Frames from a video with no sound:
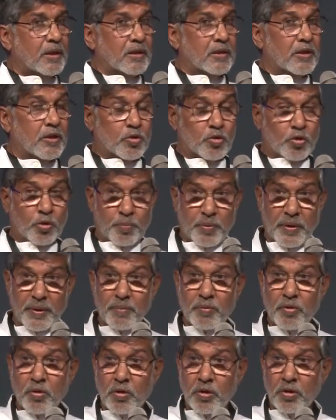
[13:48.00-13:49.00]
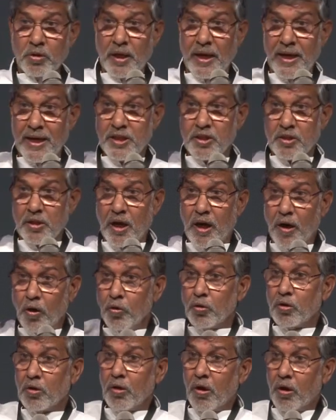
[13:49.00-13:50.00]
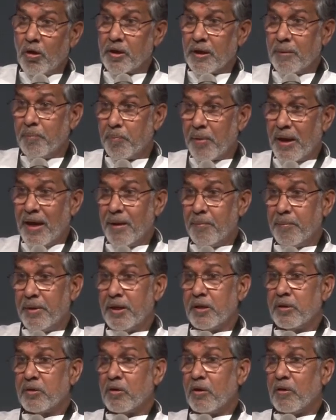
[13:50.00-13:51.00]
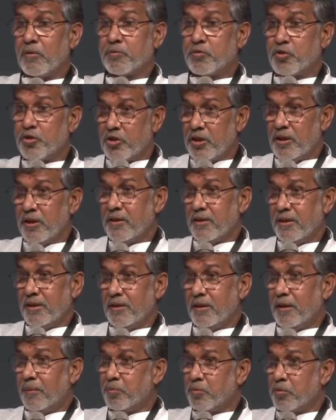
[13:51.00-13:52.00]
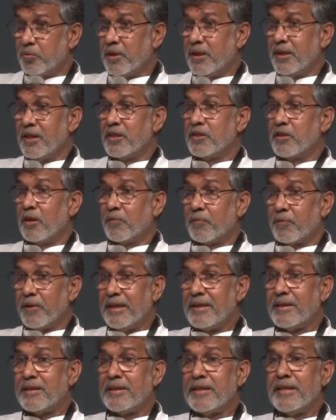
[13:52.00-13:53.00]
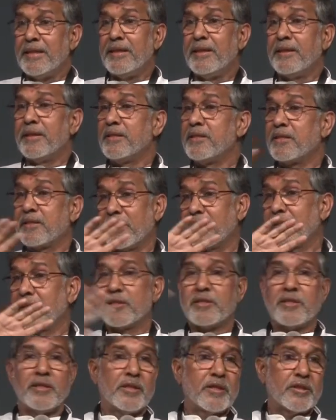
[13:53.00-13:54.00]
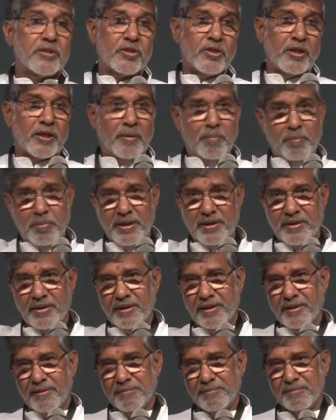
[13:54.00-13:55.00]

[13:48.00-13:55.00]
the Supreme Court has outlawed employment of children up to the age of 18 in circus industry completely.